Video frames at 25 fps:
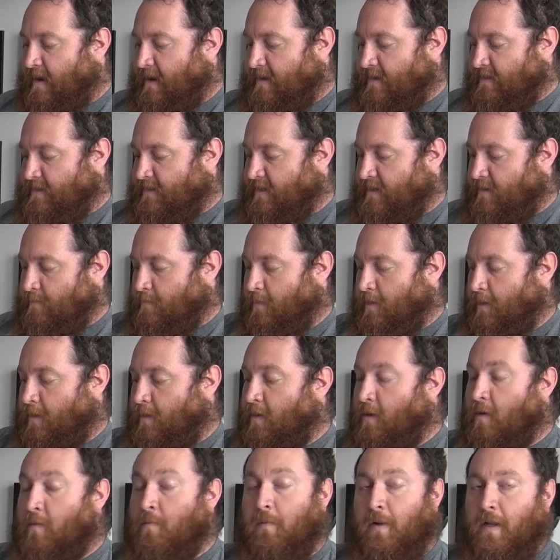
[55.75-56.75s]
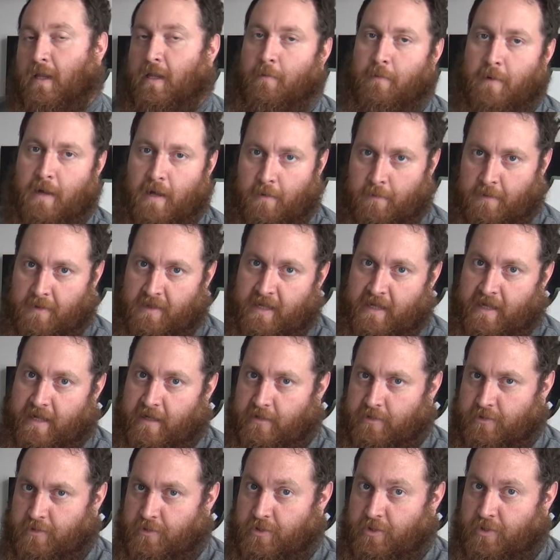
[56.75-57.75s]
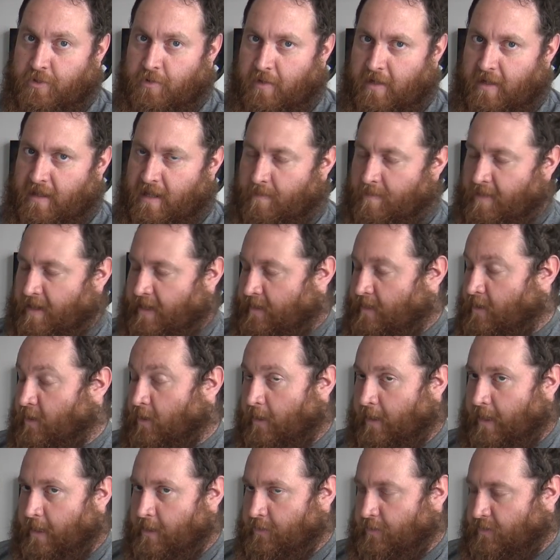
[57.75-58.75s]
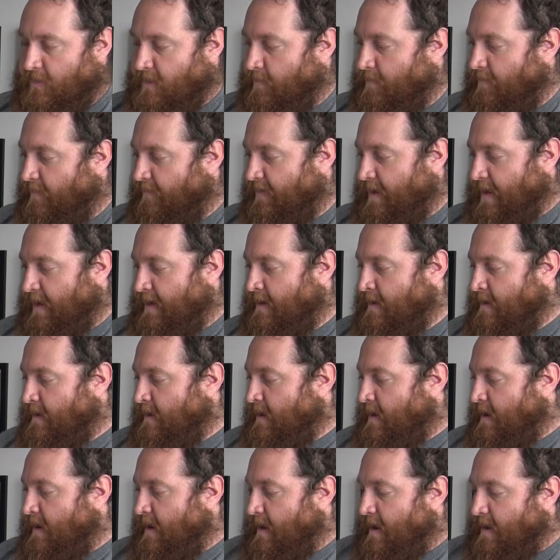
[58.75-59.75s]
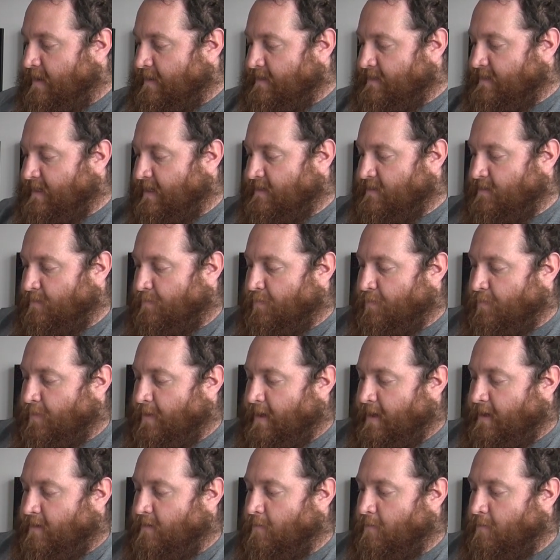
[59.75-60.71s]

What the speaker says: is going to work really well with the extra shooty that my Dark Angels can provide. And these guys are pretty